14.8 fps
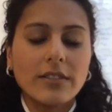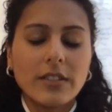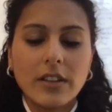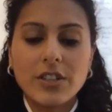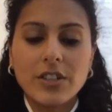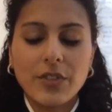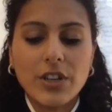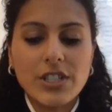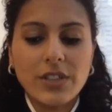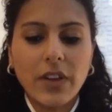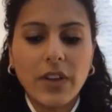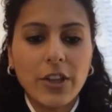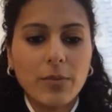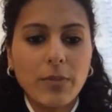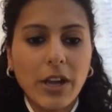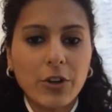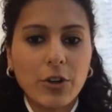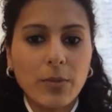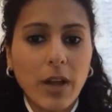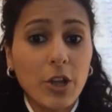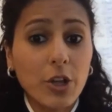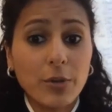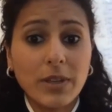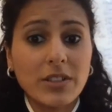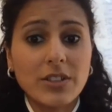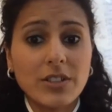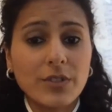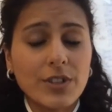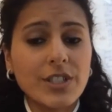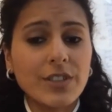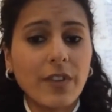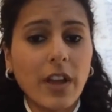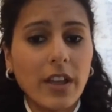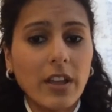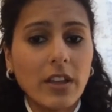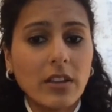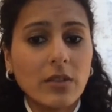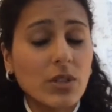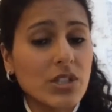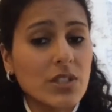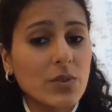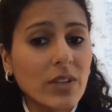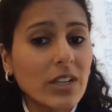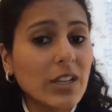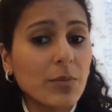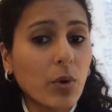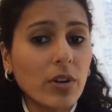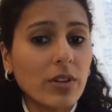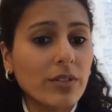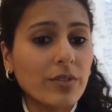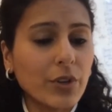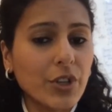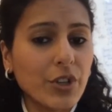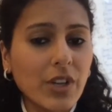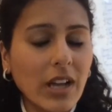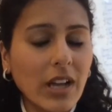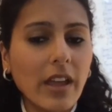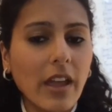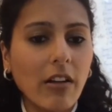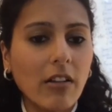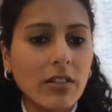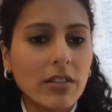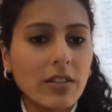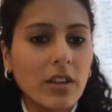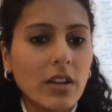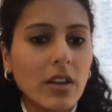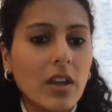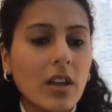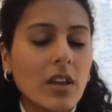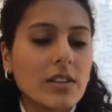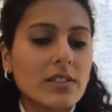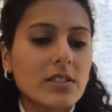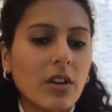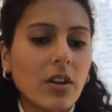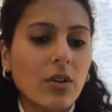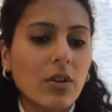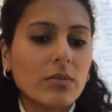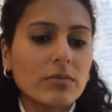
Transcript: diversify your microbiome and diversify, which is really important for your gut health. So